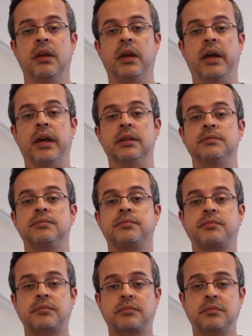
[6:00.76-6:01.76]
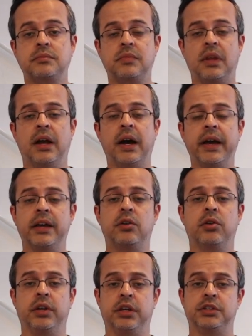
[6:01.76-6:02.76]
and high
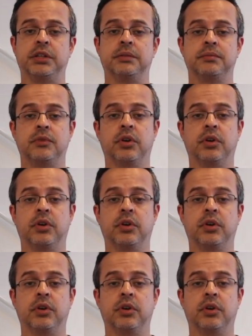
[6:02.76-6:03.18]
cohesion.